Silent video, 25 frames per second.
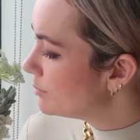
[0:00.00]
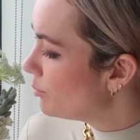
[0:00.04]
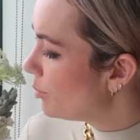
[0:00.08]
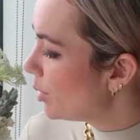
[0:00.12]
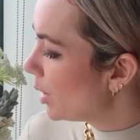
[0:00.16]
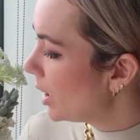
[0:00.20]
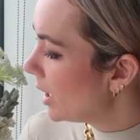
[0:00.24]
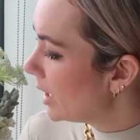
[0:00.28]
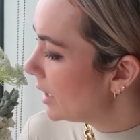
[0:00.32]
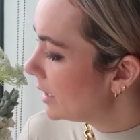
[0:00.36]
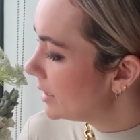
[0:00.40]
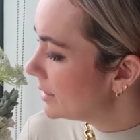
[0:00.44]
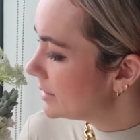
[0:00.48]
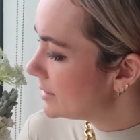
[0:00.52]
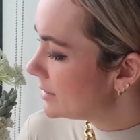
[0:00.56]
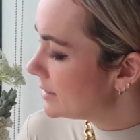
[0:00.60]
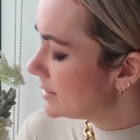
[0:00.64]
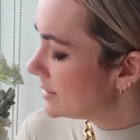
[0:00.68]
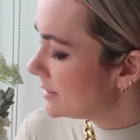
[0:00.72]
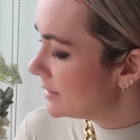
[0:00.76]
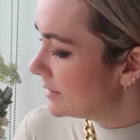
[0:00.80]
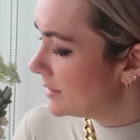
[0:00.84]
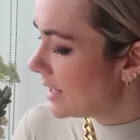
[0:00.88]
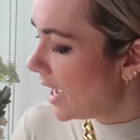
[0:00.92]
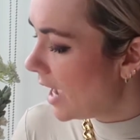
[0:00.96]
but
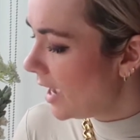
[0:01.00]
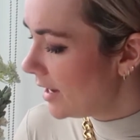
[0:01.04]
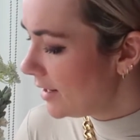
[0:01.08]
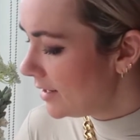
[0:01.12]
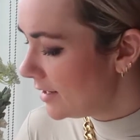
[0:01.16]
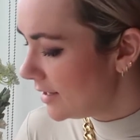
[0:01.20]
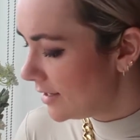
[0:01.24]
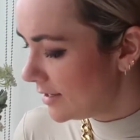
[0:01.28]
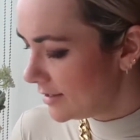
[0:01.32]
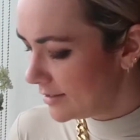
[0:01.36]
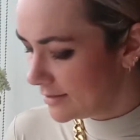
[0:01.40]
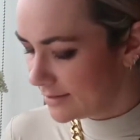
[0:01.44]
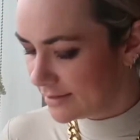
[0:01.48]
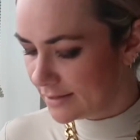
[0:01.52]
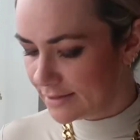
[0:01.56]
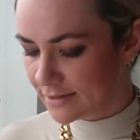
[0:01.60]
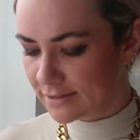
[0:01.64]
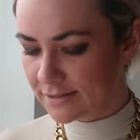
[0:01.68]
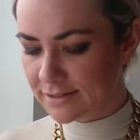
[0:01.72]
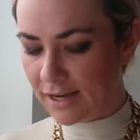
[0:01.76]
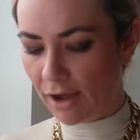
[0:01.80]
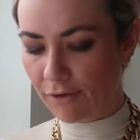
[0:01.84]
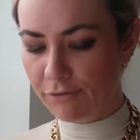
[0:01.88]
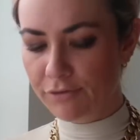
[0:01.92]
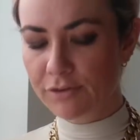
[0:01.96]
that is
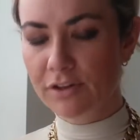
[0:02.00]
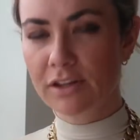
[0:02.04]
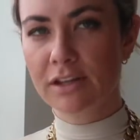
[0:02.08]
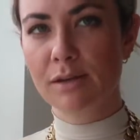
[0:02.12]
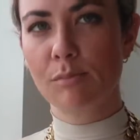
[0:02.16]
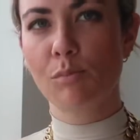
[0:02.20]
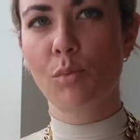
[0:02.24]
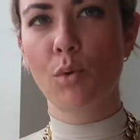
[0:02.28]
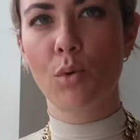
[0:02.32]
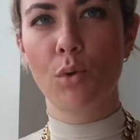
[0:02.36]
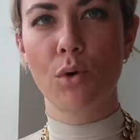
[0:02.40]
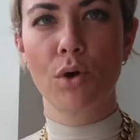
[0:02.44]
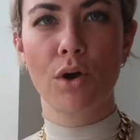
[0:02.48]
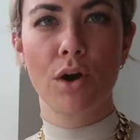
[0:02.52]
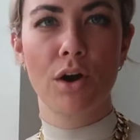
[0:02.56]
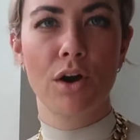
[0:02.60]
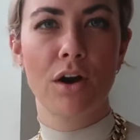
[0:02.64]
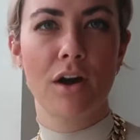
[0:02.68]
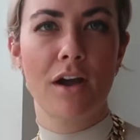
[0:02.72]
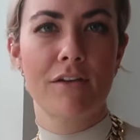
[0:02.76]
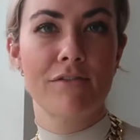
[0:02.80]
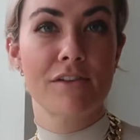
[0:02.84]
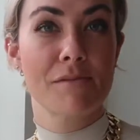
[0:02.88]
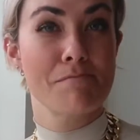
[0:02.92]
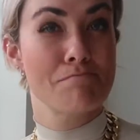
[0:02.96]
definitely more
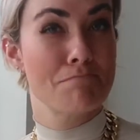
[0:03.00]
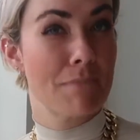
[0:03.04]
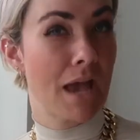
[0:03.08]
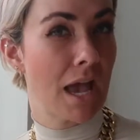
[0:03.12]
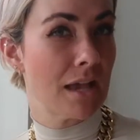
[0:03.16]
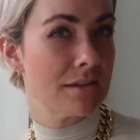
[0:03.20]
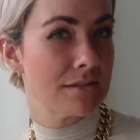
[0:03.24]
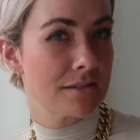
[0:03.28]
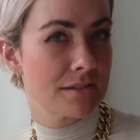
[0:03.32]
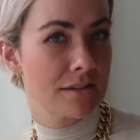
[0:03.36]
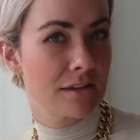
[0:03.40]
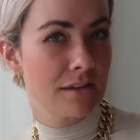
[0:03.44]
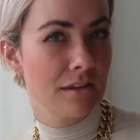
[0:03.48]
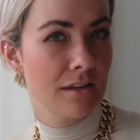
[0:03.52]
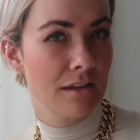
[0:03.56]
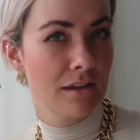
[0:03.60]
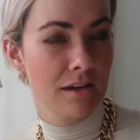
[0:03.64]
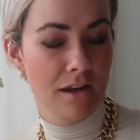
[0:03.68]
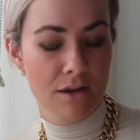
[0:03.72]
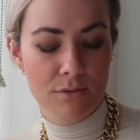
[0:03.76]
of a masculine,